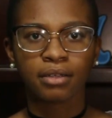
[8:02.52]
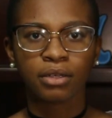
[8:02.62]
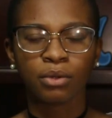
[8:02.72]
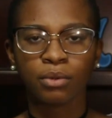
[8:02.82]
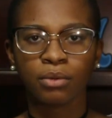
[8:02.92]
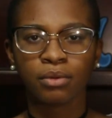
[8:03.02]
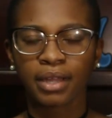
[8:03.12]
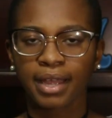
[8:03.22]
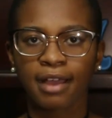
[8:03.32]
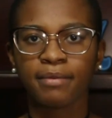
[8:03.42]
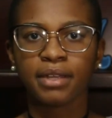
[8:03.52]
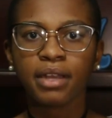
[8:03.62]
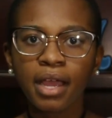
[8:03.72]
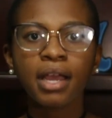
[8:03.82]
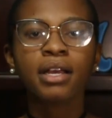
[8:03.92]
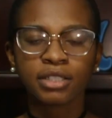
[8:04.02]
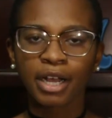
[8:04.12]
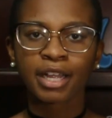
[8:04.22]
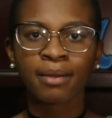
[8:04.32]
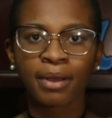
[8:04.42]
who like I've been
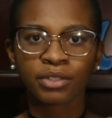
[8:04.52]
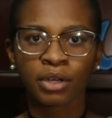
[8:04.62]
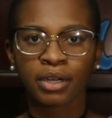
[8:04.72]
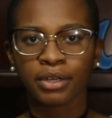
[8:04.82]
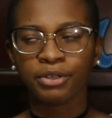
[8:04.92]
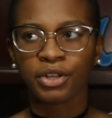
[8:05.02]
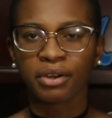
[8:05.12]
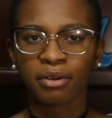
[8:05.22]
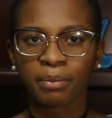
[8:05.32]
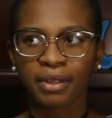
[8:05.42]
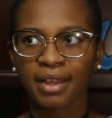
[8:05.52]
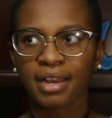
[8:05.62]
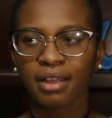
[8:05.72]
talking about starting a new channel up again,